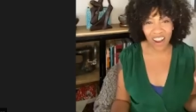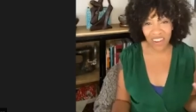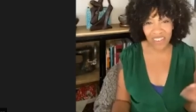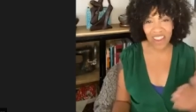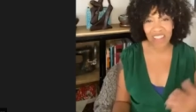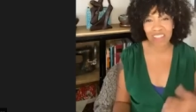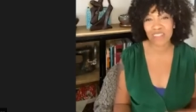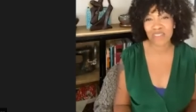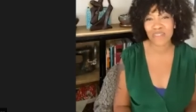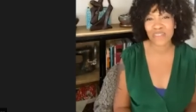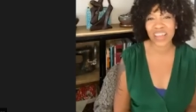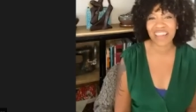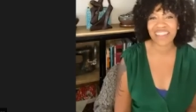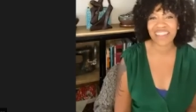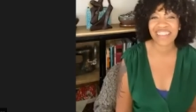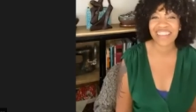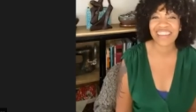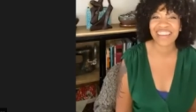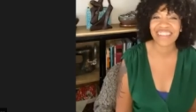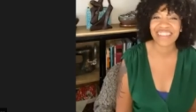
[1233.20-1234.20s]
resume of
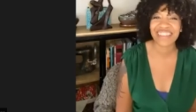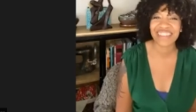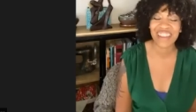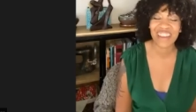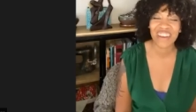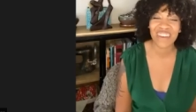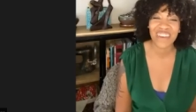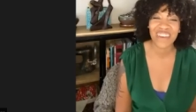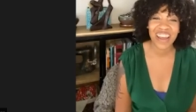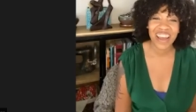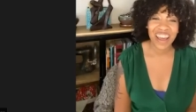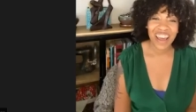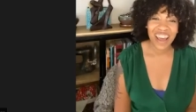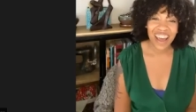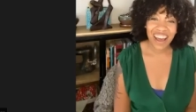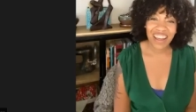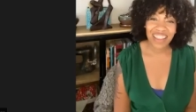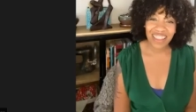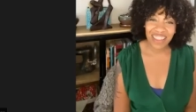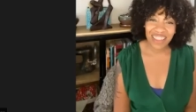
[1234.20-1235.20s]
things. So
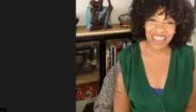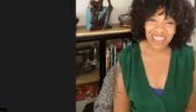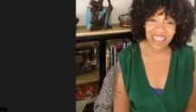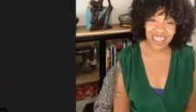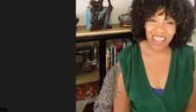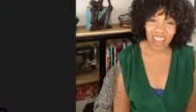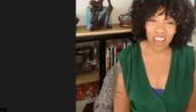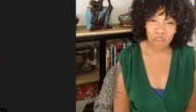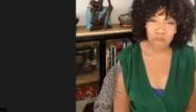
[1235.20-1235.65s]
I thought that